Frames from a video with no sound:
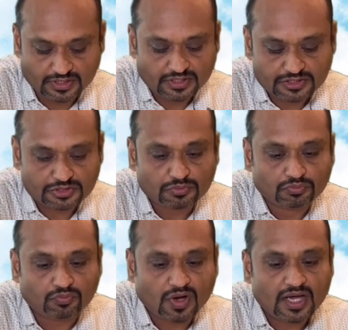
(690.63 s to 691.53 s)
So
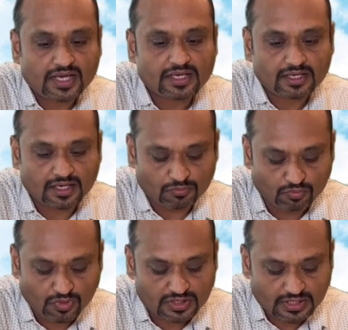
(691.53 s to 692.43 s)

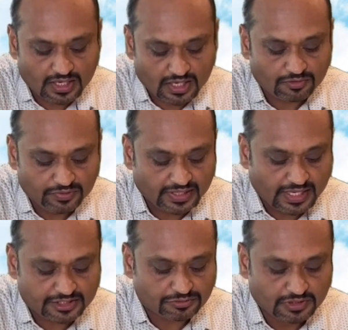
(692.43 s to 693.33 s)
what are we
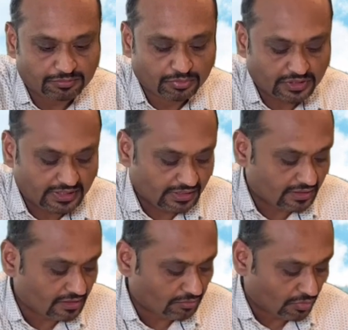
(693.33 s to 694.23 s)
actually putting in
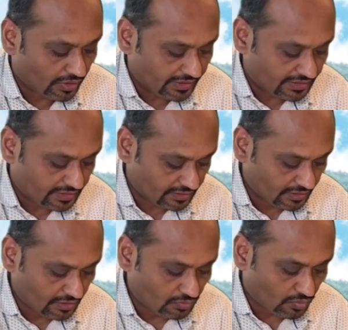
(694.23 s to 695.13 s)
our bodies?
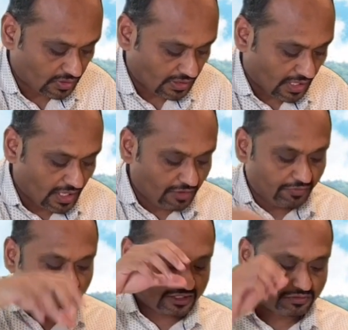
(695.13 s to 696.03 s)
What are we
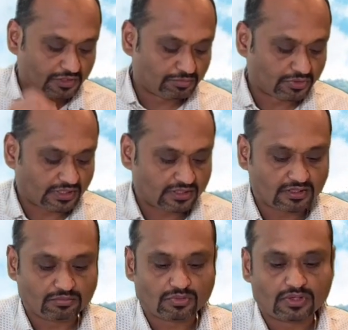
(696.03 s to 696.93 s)
actually putting in our
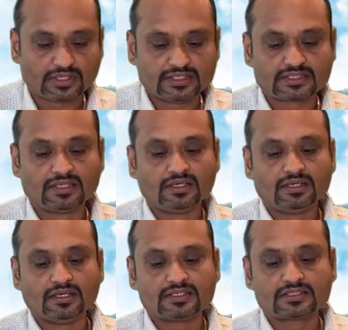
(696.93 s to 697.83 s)
bodies
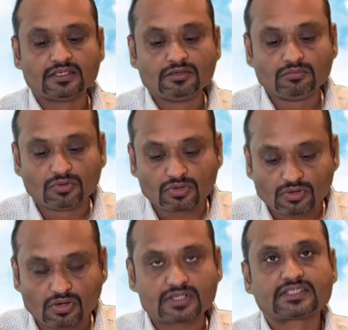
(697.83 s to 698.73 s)
is more
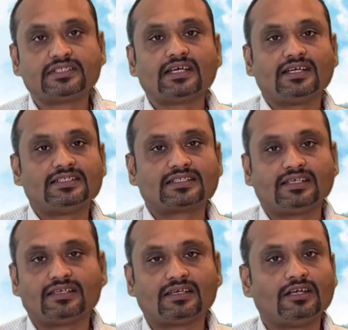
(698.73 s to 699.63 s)
oxidizing
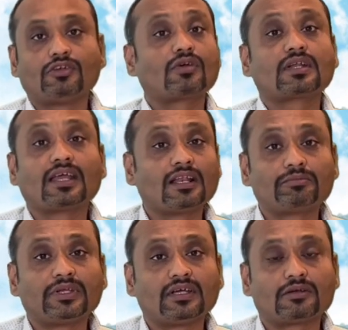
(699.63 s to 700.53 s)
and not
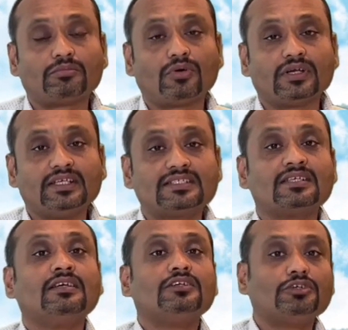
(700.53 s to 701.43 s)
helping our bodies
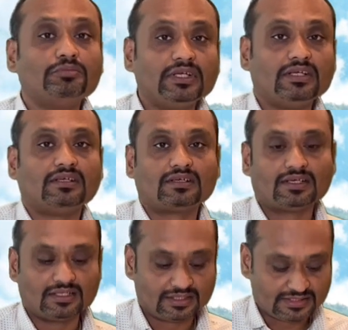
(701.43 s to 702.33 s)
to be in a
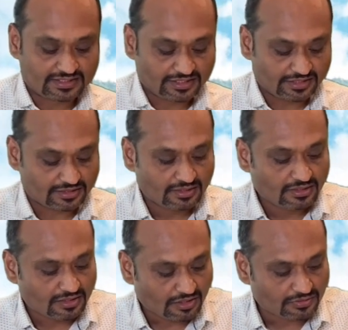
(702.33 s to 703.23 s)
healthy state.
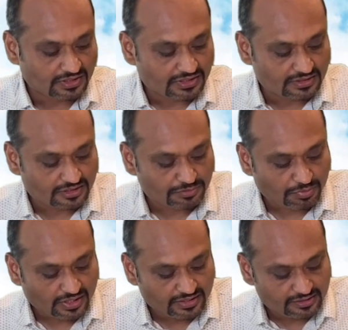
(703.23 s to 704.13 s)
Now this is the
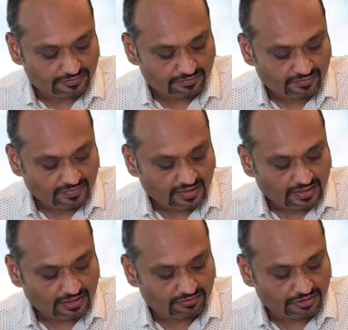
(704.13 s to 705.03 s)
Sprite,
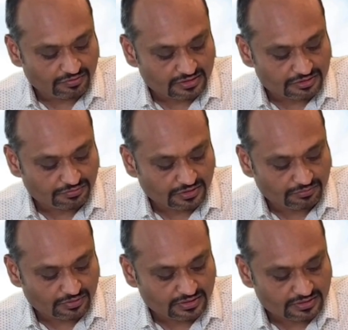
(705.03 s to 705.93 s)
everyone's
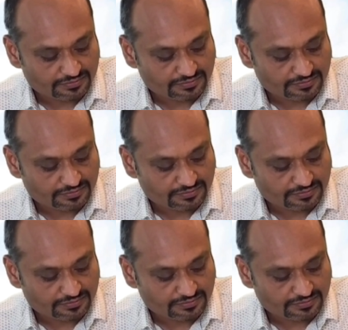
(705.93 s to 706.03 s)
favorite.